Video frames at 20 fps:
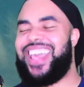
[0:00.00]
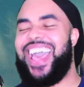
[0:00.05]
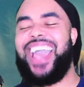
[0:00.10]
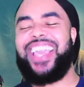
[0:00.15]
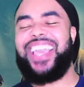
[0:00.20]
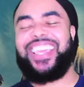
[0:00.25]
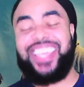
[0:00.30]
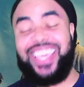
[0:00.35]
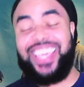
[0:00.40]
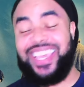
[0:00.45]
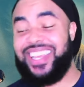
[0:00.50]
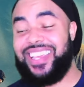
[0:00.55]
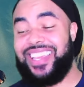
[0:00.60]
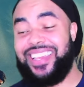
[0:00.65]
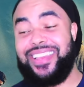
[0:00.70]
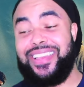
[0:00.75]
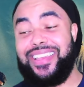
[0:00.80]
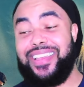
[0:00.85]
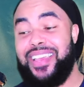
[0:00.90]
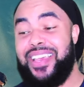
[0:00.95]
I get
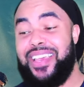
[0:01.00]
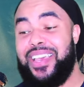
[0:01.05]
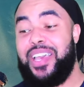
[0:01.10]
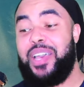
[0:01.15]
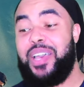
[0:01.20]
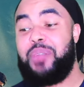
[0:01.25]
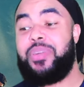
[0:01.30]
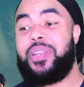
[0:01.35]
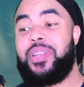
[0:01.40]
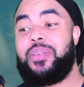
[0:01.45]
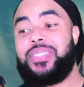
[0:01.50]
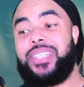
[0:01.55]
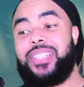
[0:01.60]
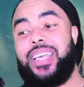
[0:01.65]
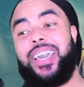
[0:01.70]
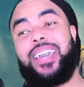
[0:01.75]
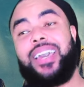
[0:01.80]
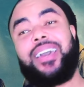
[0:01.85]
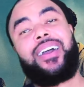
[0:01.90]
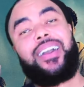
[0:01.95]
it, but it was
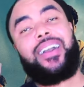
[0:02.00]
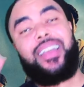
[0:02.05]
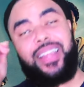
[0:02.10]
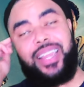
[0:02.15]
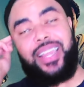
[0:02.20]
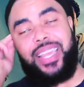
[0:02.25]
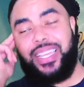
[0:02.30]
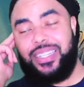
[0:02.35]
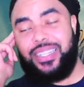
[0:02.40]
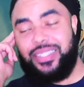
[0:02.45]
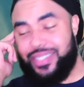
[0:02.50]
like, all right,